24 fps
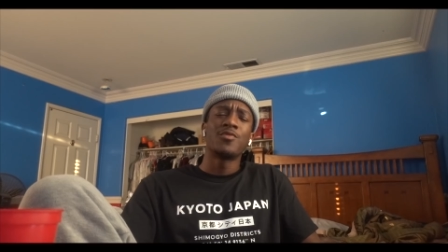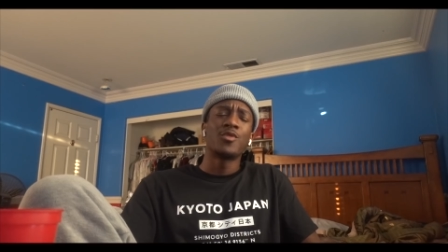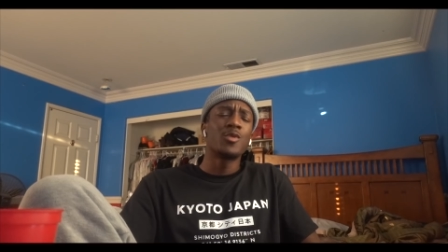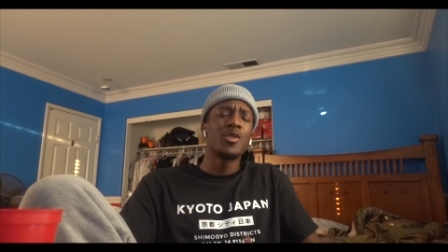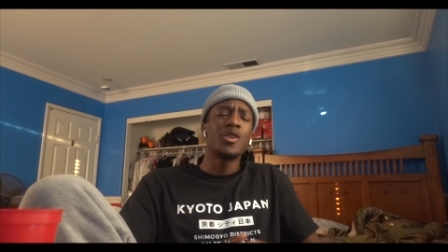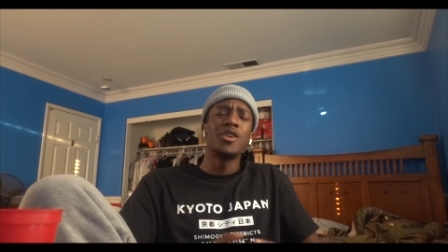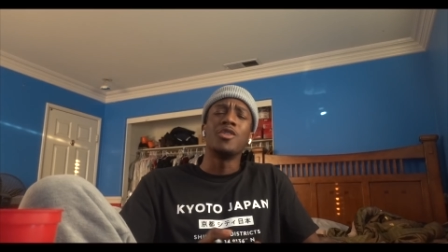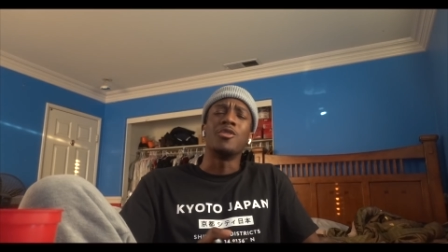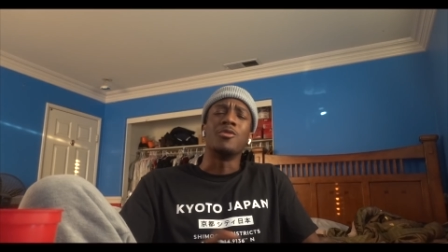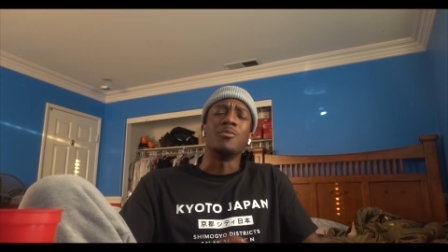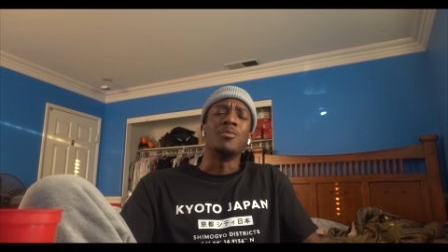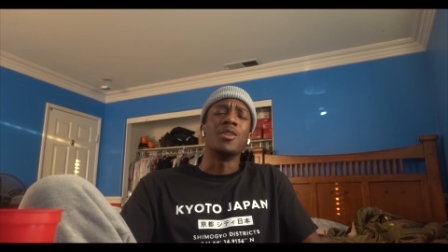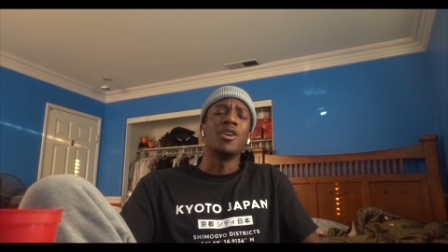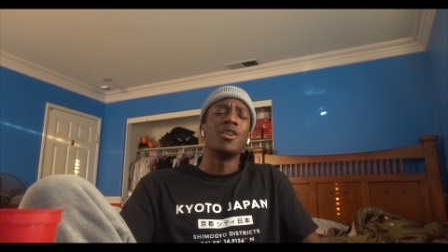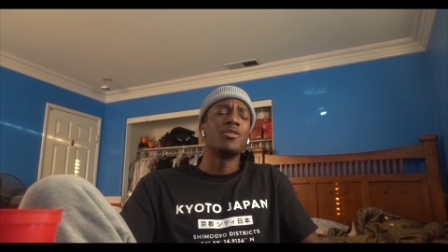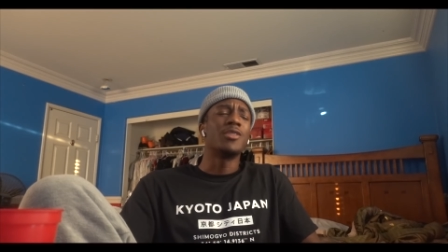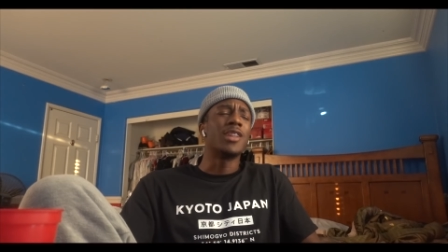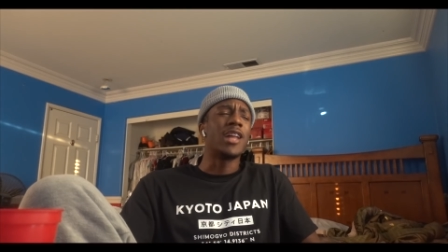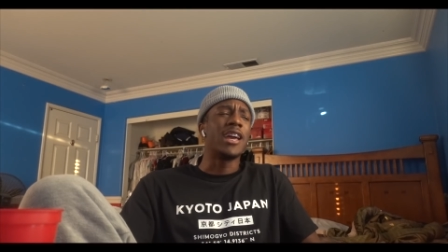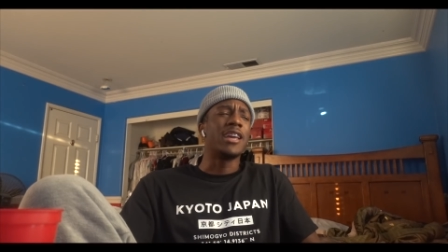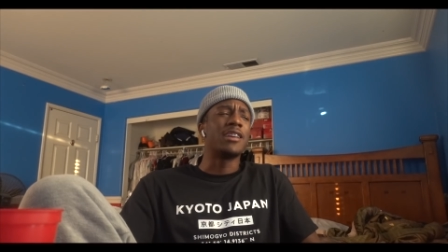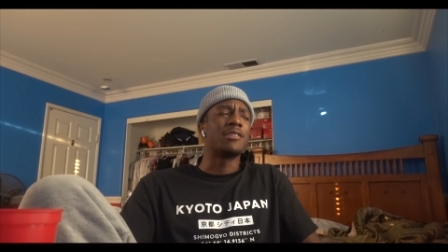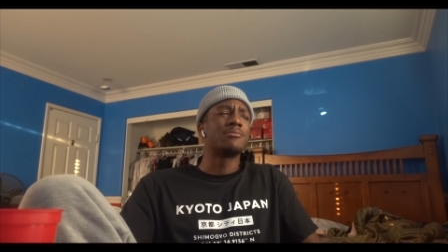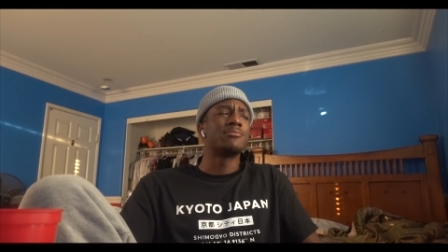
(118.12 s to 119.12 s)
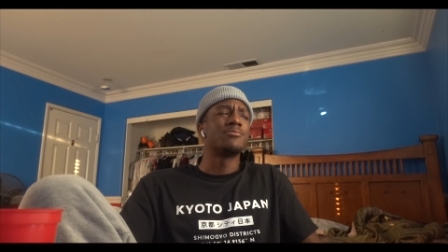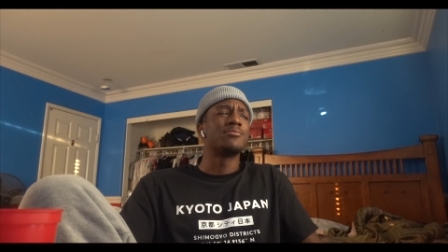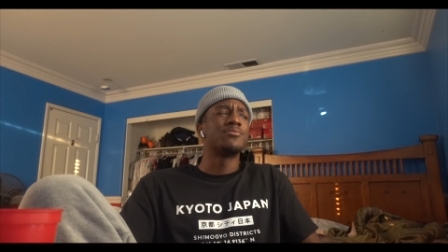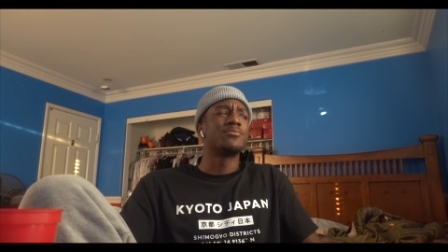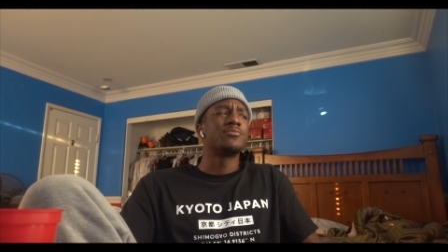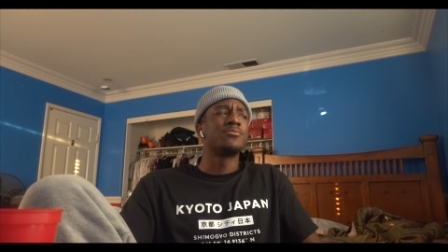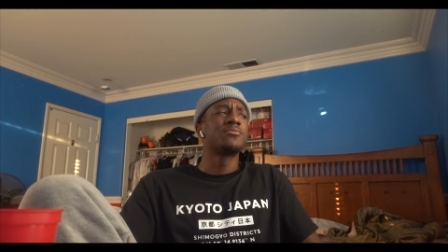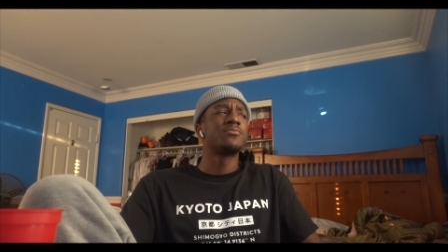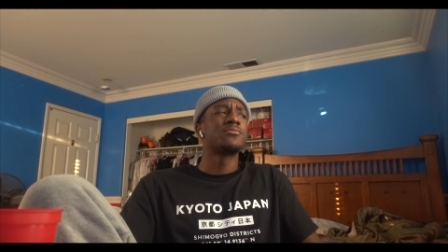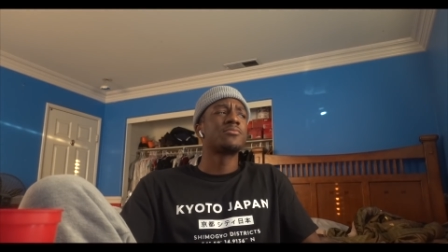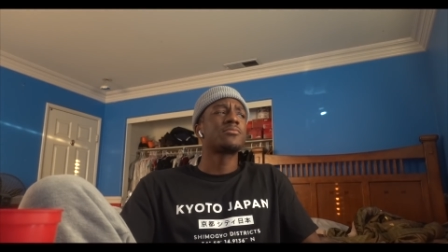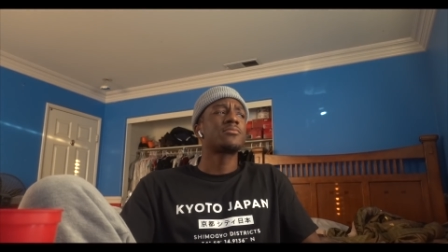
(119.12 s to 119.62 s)
For real, bro. Like,
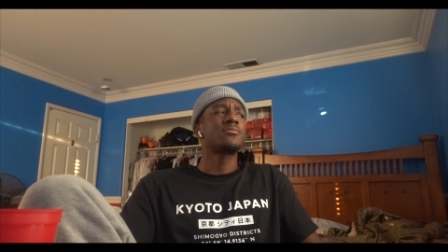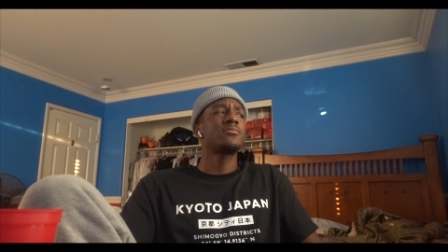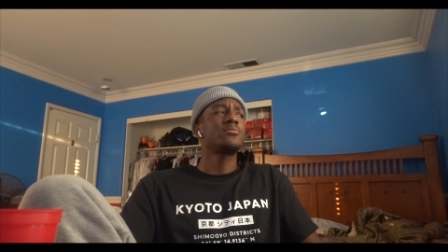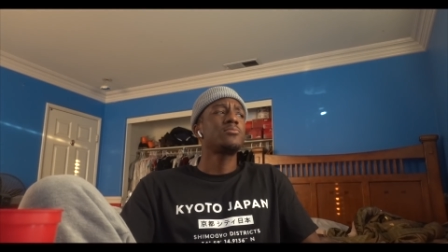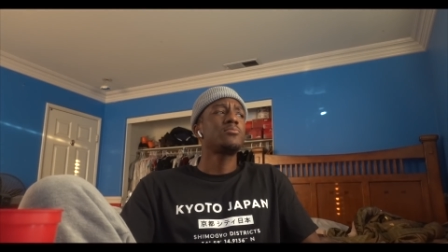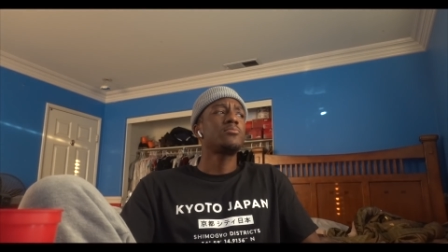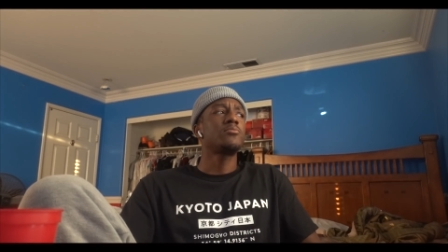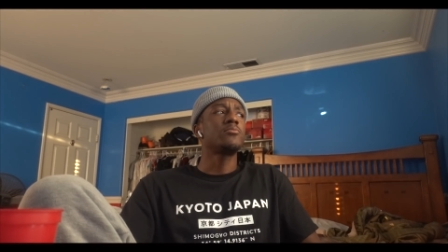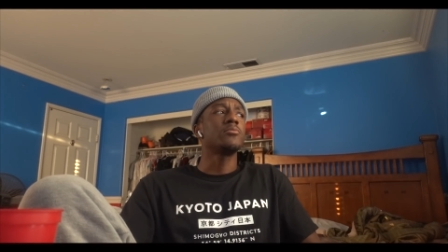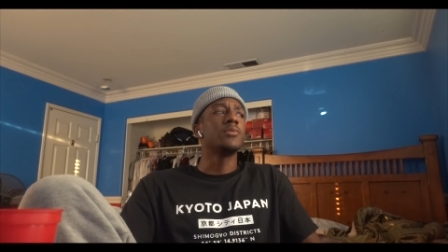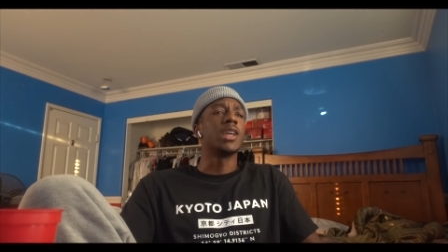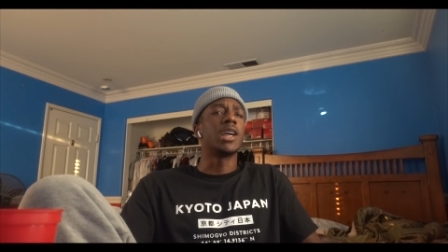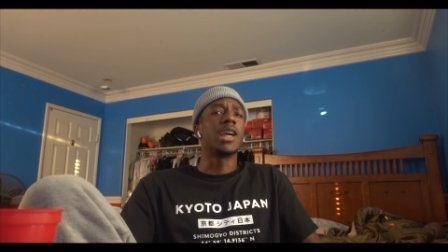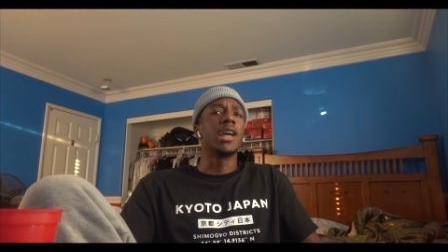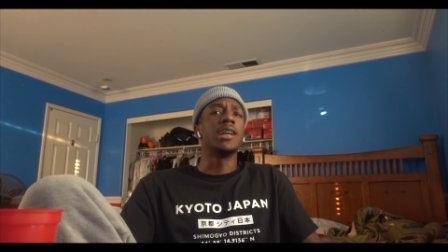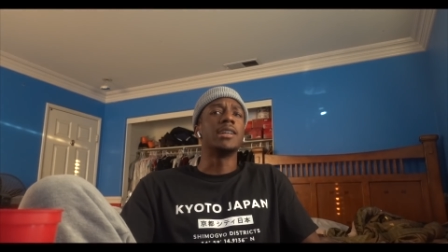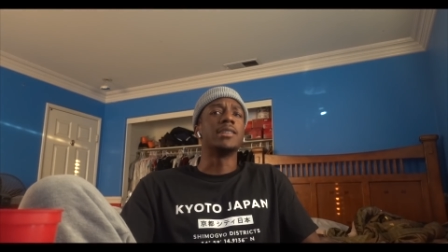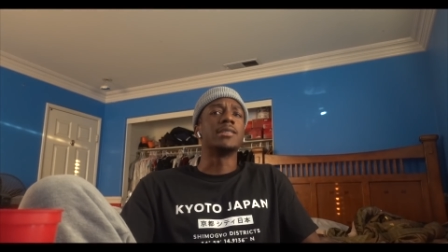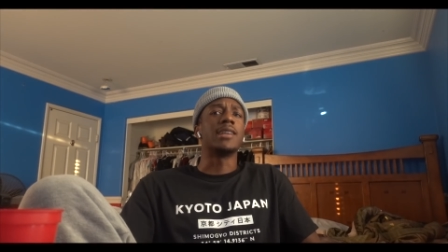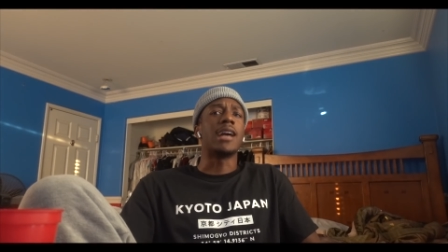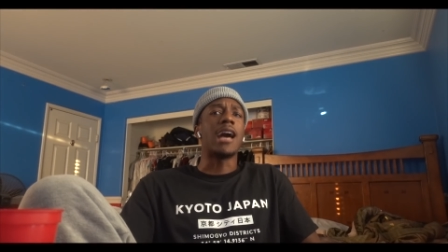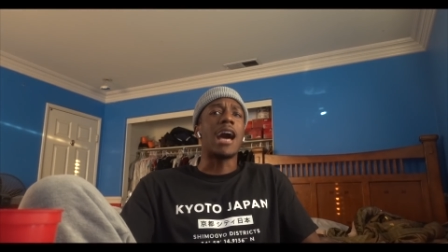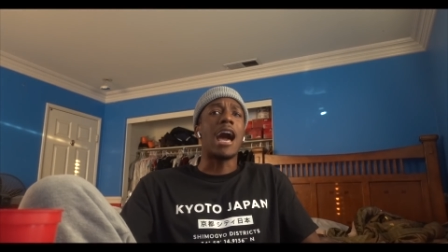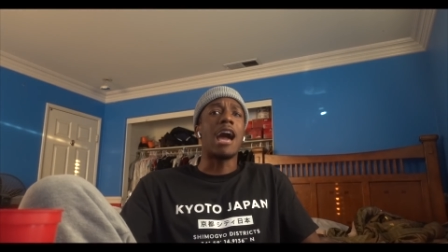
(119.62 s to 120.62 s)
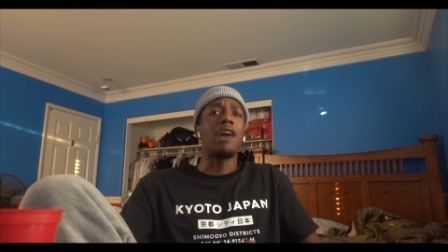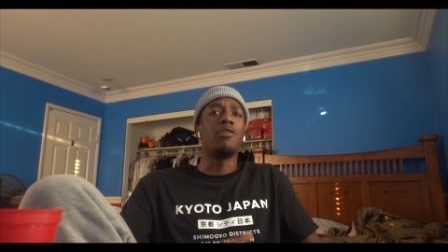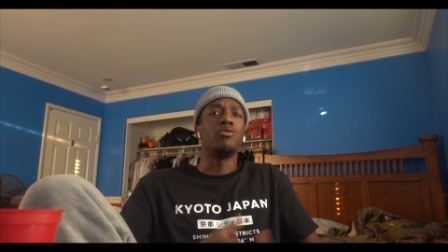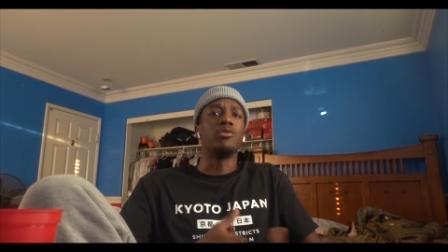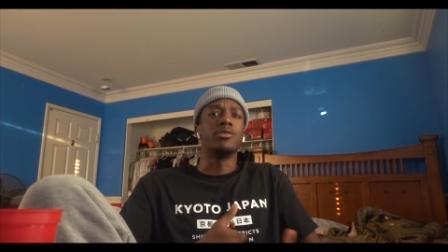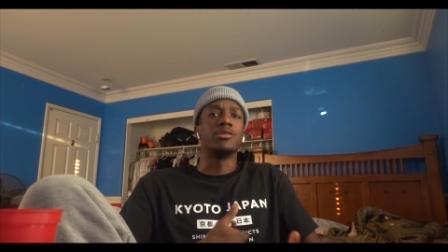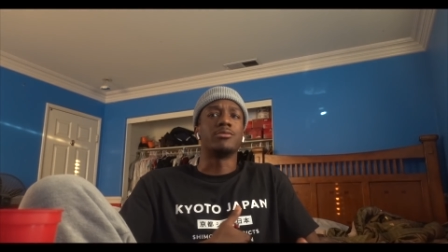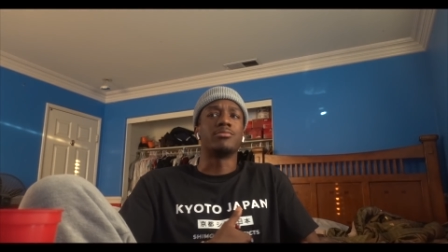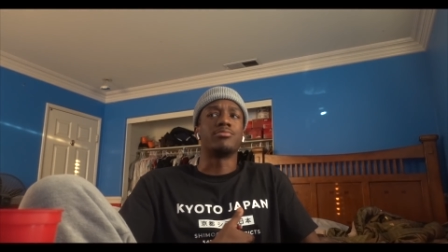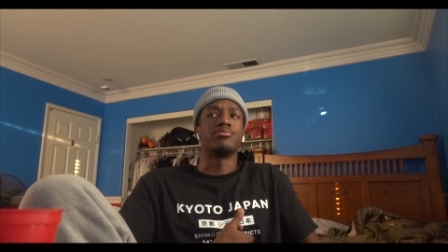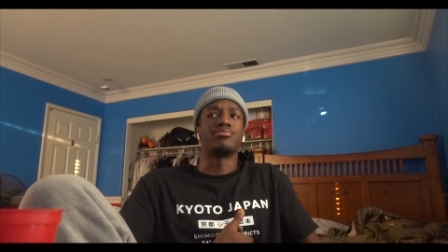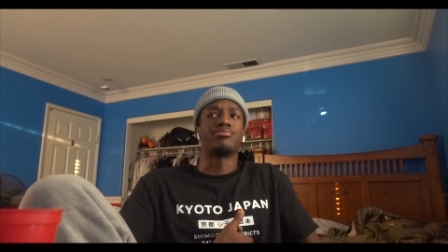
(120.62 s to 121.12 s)
because I
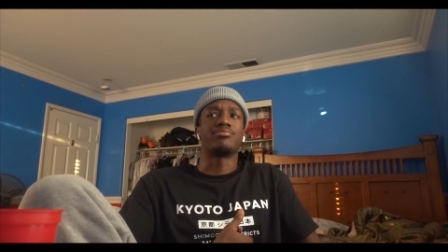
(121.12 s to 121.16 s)
was